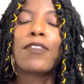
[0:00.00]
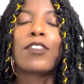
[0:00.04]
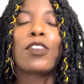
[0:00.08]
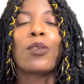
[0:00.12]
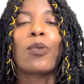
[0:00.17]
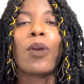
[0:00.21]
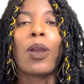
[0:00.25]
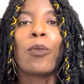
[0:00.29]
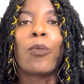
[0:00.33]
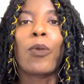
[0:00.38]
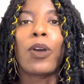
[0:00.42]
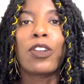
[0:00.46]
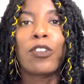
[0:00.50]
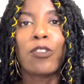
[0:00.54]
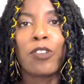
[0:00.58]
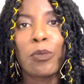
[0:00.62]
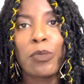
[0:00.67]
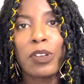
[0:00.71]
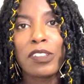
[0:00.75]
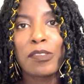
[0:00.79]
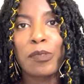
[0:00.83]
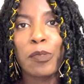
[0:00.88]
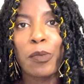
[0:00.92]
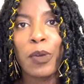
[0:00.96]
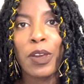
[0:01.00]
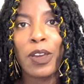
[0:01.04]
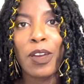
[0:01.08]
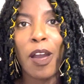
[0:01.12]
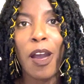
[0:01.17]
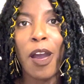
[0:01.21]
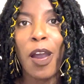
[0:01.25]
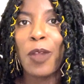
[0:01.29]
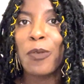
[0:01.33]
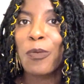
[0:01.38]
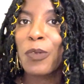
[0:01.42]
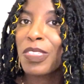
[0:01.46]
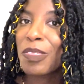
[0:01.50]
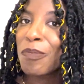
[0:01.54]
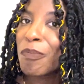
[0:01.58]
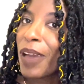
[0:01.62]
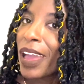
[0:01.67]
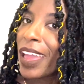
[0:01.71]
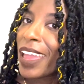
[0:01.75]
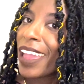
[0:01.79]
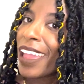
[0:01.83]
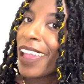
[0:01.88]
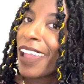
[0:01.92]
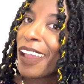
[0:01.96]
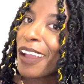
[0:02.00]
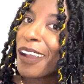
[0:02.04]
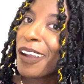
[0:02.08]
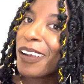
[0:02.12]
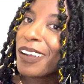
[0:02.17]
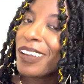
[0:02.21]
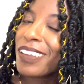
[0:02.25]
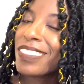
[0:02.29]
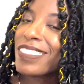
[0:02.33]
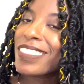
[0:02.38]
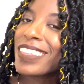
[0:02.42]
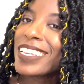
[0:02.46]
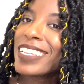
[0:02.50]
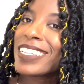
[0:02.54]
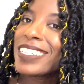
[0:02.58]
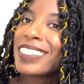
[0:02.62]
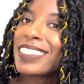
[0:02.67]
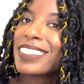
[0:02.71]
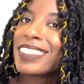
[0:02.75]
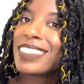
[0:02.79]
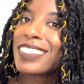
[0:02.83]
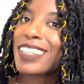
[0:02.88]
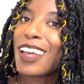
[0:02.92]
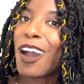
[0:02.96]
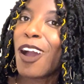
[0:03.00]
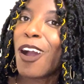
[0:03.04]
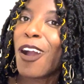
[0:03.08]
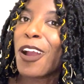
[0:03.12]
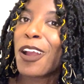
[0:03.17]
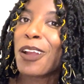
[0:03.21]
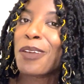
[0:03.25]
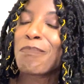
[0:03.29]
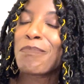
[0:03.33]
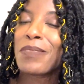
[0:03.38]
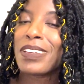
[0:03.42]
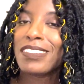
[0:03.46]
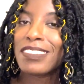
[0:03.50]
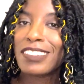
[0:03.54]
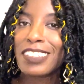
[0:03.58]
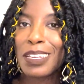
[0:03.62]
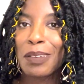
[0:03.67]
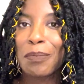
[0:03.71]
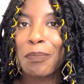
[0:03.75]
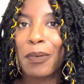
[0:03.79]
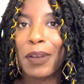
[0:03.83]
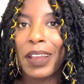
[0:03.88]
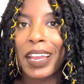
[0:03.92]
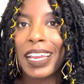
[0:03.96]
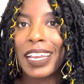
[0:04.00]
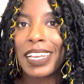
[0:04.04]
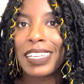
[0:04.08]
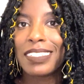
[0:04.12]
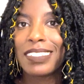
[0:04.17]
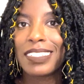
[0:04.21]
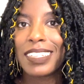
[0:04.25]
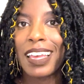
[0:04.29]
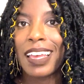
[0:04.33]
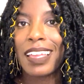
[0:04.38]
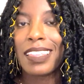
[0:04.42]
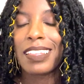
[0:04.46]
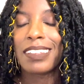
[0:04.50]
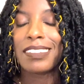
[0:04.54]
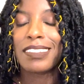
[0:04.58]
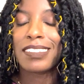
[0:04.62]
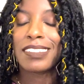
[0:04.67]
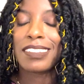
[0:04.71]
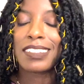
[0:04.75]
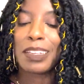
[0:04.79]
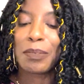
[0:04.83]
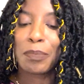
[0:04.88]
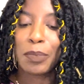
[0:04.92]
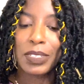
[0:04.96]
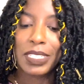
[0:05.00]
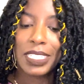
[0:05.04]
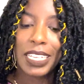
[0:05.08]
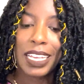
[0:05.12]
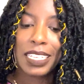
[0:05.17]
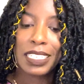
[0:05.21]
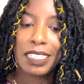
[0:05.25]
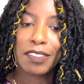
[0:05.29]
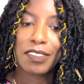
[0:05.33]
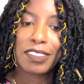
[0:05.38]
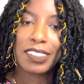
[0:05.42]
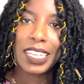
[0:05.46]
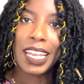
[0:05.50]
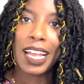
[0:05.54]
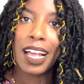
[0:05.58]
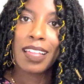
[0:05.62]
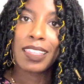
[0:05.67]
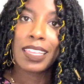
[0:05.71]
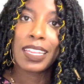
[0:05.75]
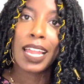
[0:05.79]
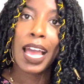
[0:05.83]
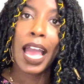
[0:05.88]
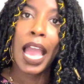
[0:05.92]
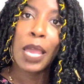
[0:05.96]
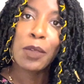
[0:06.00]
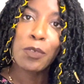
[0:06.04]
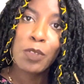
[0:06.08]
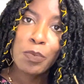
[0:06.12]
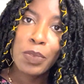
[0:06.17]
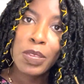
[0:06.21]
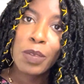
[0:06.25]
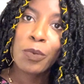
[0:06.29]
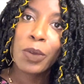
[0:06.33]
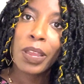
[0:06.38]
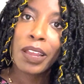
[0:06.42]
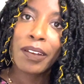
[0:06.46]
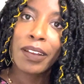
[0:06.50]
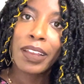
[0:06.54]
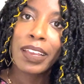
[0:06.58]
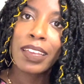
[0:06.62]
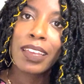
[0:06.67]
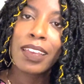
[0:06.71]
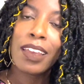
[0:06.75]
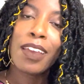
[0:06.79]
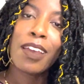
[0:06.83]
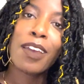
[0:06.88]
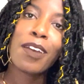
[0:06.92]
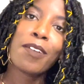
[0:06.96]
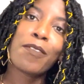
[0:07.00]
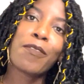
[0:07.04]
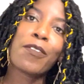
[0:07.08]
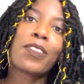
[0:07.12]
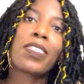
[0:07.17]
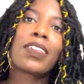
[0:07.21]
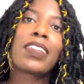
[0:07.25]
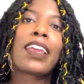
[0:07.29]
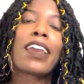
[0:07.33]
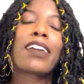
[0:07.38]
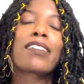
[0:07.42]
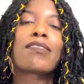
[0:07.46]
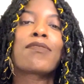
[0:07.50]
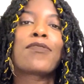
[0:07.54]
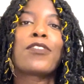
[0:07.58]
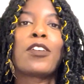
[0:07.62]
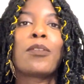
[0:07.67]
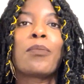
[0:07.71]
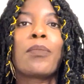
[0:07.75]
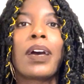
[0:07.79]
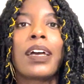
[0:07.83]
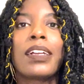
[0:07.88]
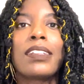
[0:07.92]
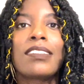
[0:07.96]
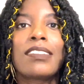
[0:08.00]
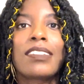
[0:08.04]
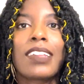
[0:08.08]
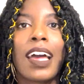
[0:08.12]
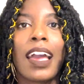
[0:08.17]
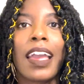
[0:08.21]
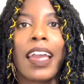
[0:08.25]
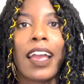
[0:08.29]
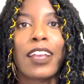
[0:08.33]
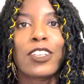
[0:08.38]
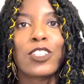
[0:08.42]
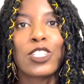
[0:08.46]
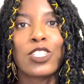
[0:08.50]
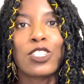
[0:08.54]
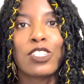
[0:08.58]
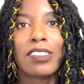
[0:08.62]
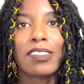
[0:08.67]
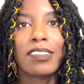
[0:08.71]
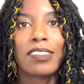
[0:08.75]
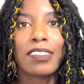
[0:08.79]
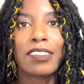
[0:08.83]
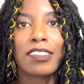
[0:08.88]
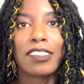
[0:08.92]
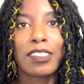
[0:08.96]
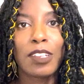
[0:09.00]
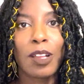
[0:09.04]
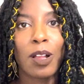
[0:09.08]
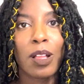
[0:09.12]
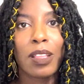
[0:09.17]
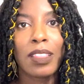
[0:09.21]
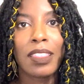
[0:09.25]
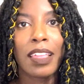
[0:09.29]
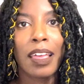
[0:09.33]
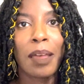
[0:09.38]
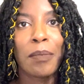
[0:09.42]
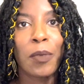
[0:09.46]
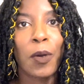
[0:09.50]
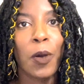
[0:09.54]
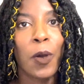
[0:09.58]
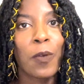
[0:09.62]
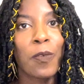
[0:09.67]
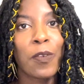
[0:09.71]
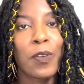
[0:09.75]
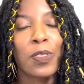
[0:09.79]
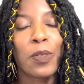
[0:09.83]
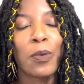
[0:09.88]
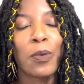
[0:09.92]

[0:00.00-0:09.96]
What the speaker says: you are wondering what's going on with my hair, these are Mystic braids, and this is the protective style that I will be wearing for the next few months. I actually just installed them over the